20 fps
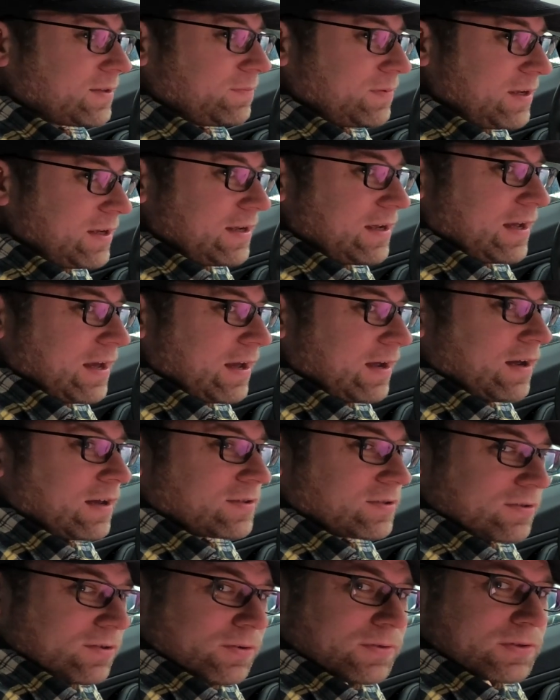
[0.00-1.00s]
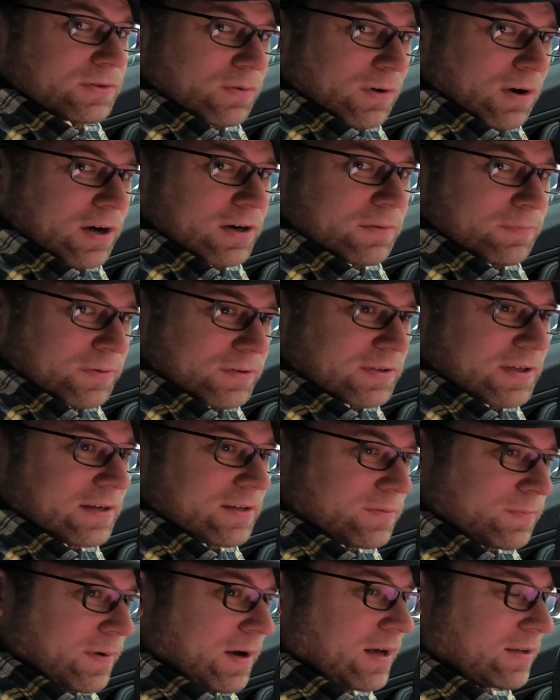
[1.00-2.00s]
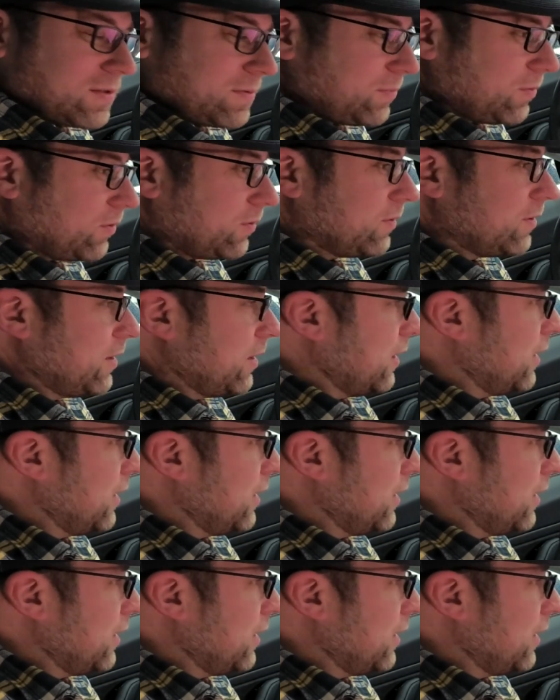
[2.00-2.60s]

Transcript: to be as close to 100% as possible